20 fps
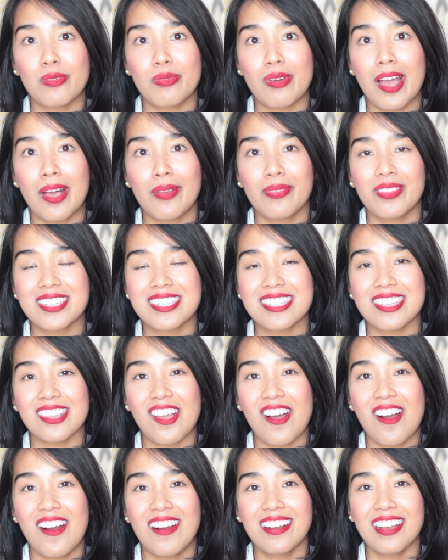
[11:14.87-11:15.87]
around this
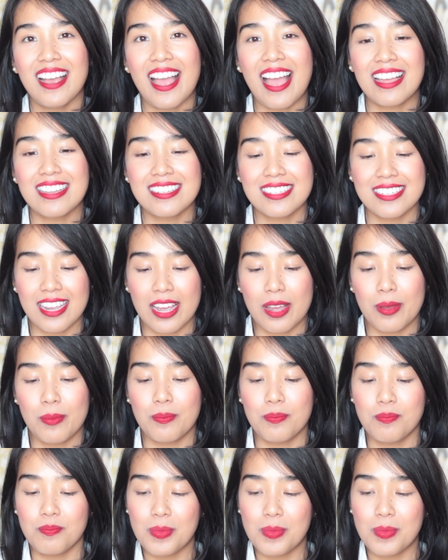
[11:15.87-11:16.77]
long, and um,